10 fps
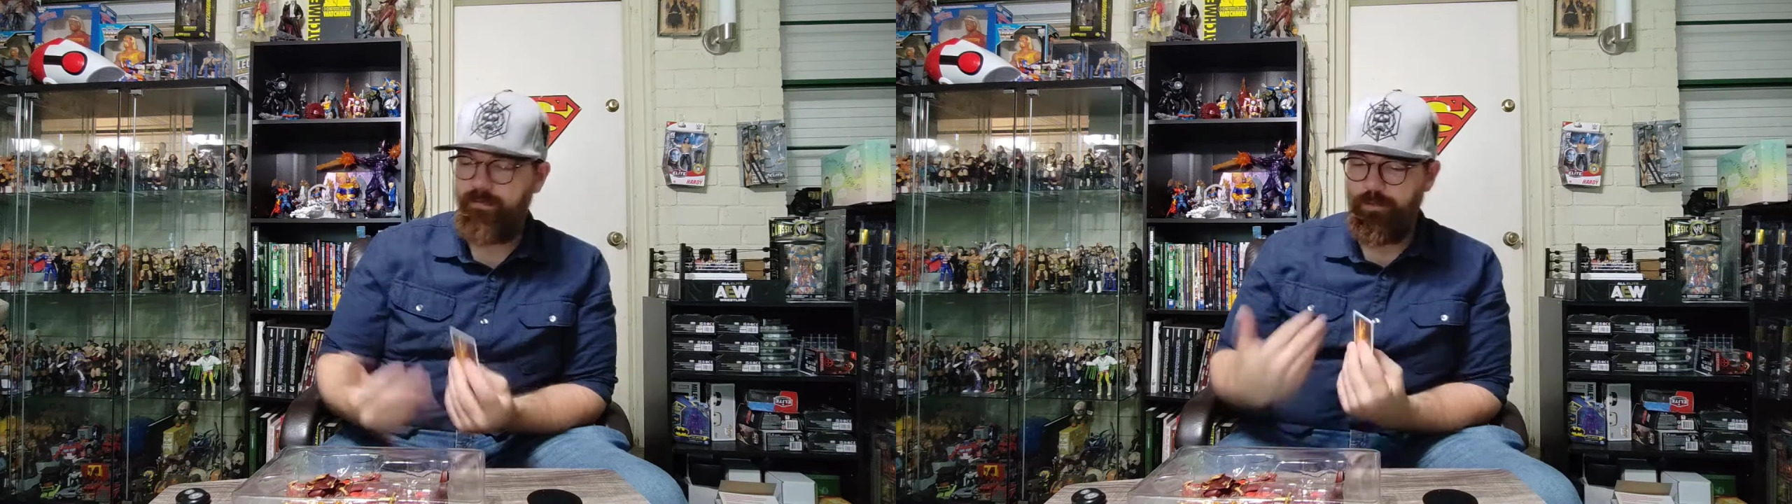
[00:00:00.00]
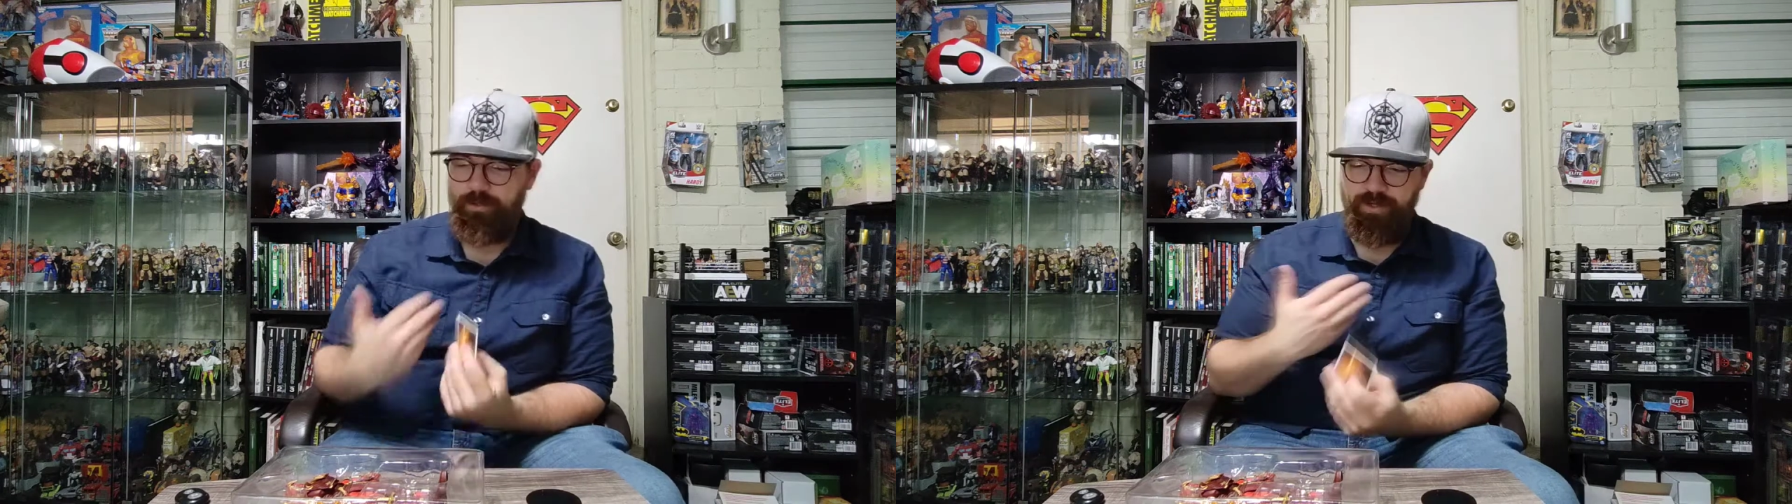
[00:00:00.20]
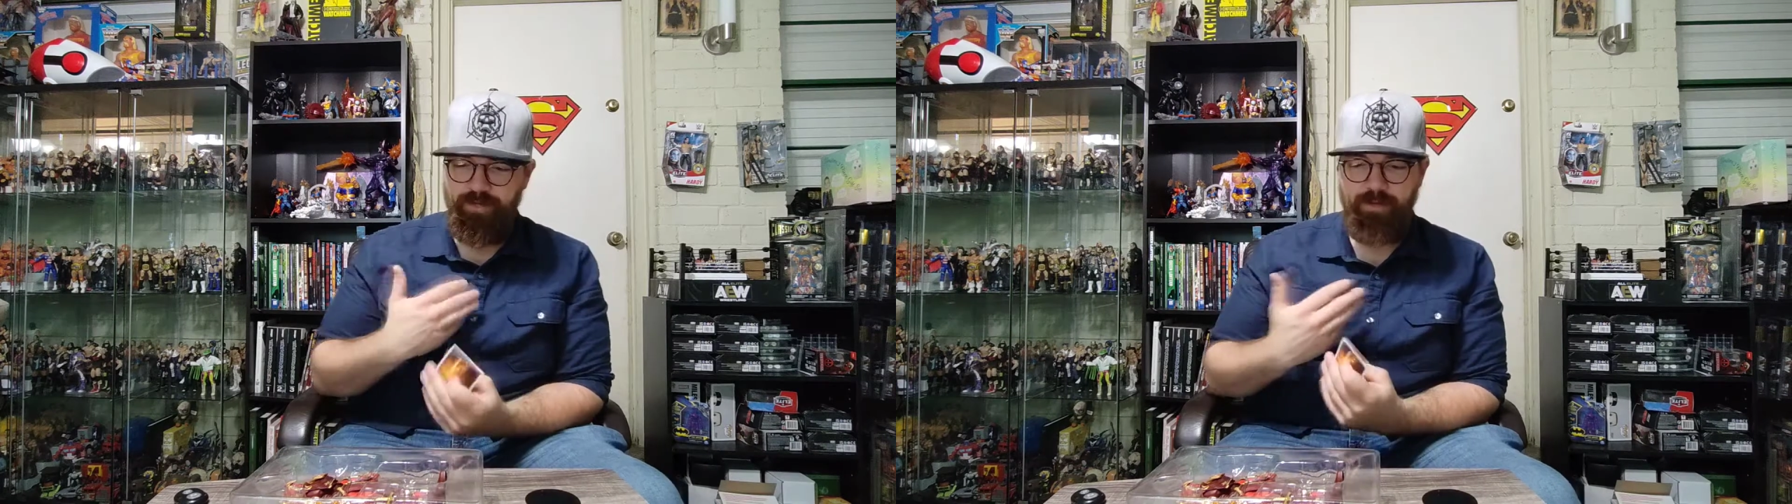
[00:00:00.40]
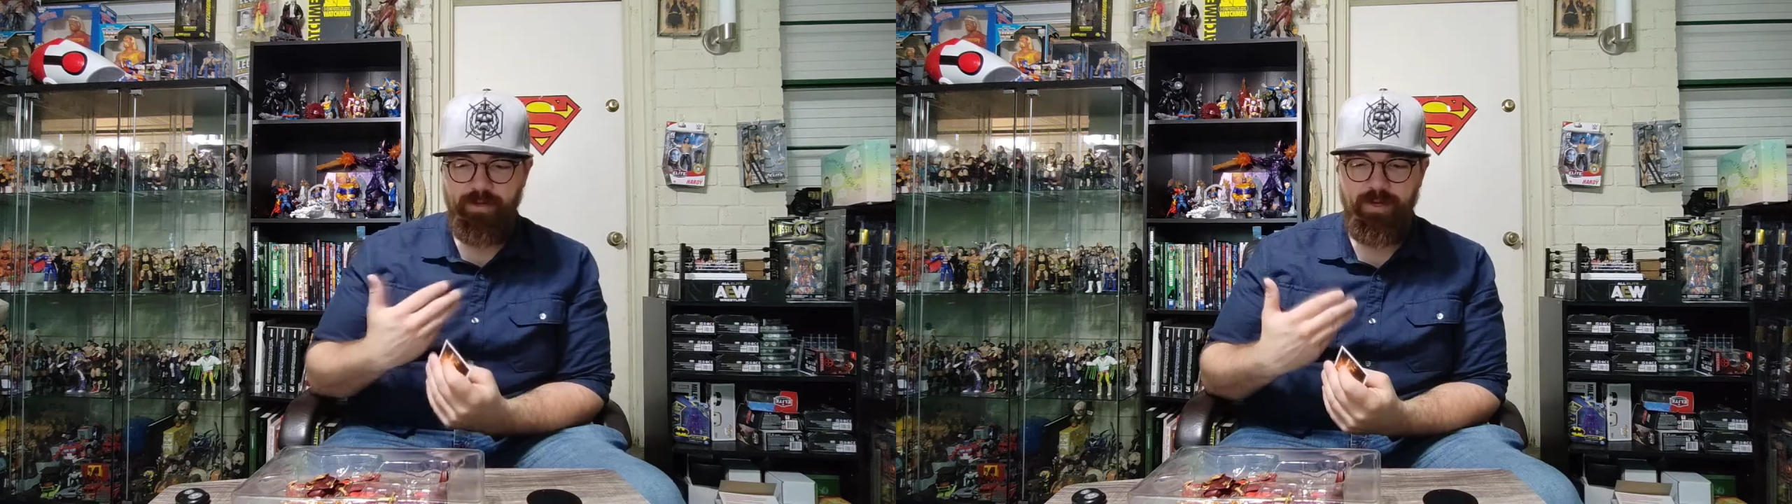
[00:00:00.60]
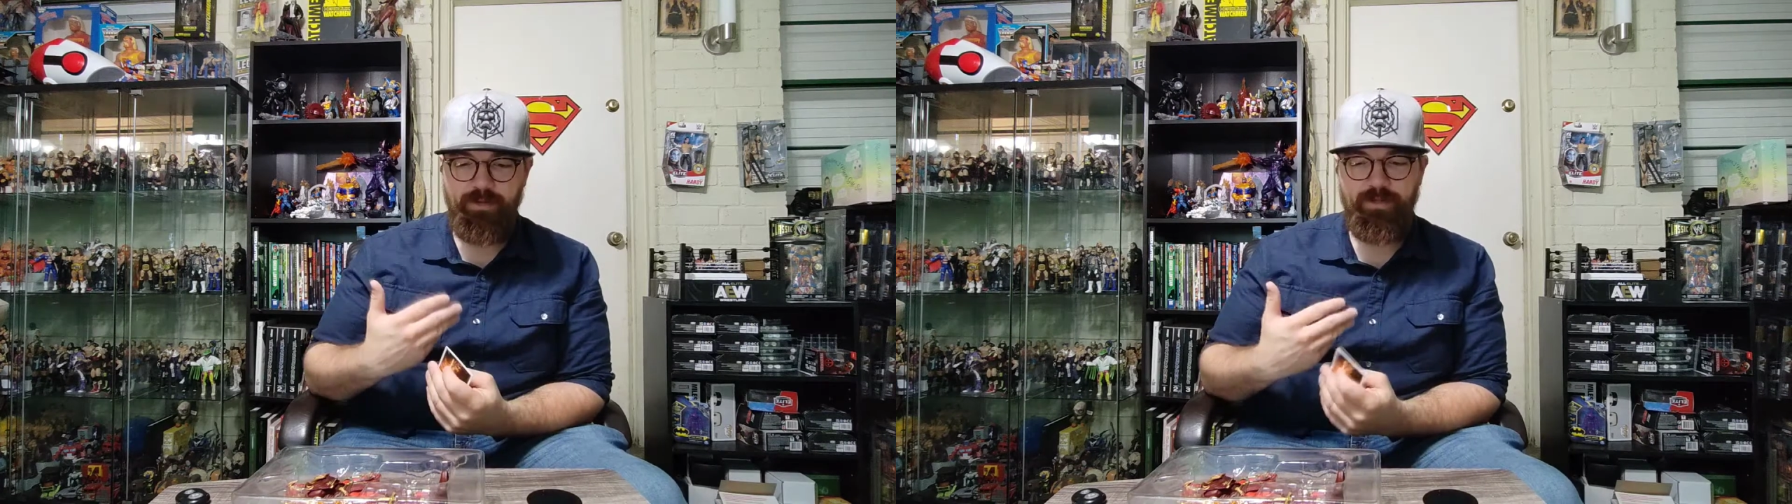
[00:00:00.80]
Fortunately, I have not
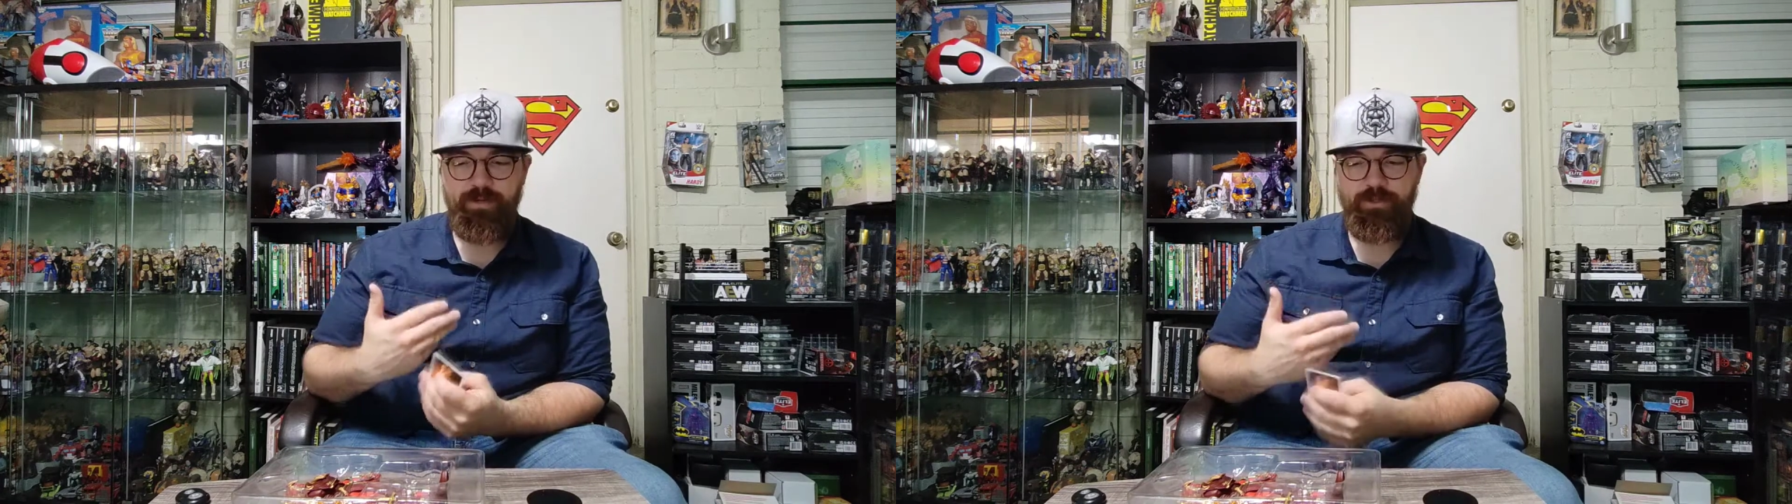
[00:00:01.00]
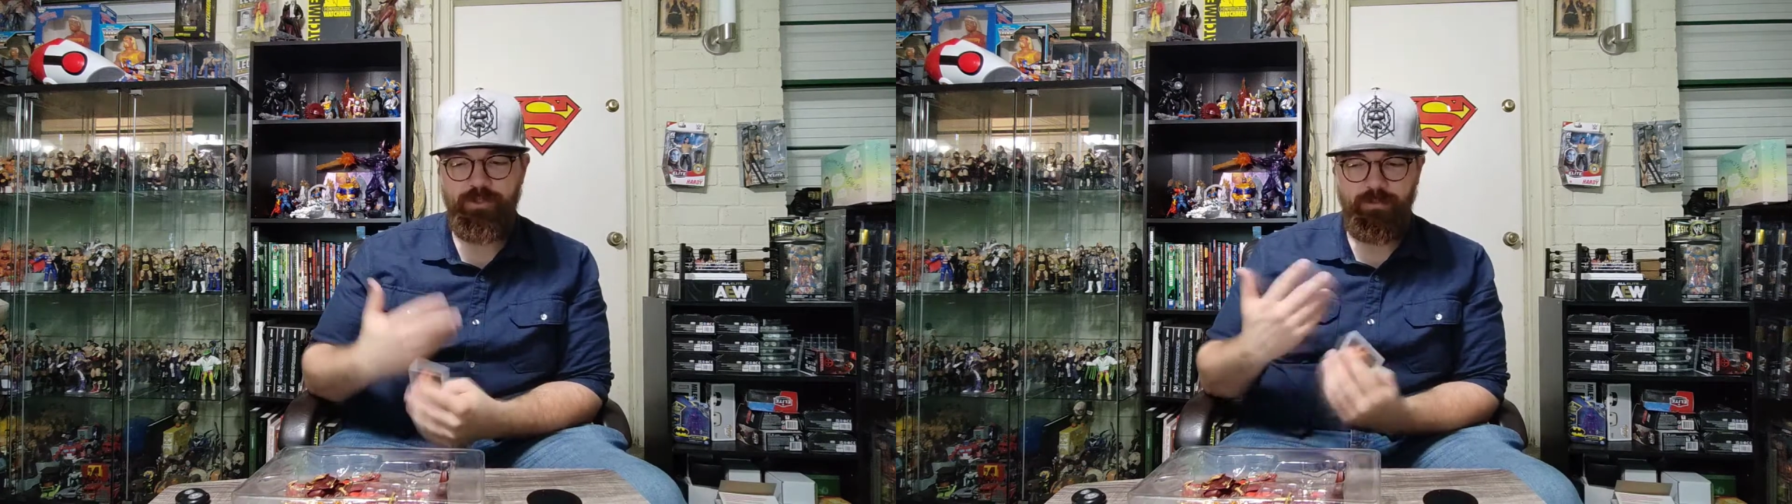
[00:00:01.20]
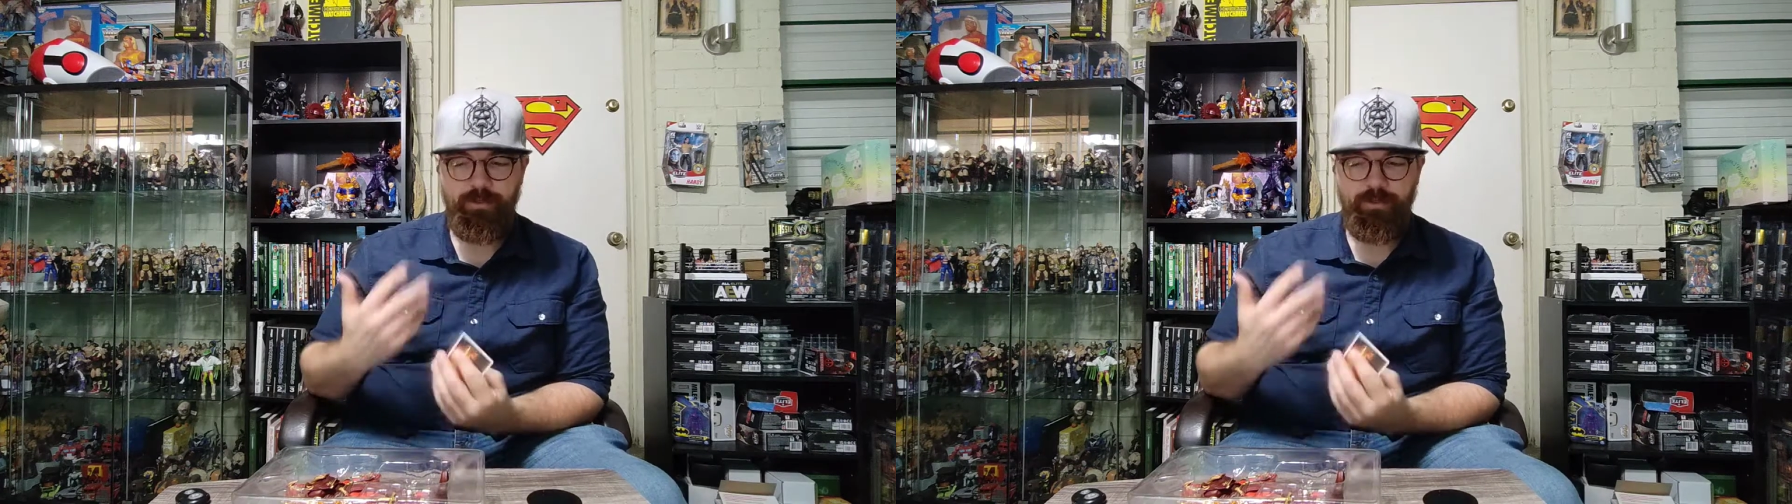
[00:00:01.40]
had that issue,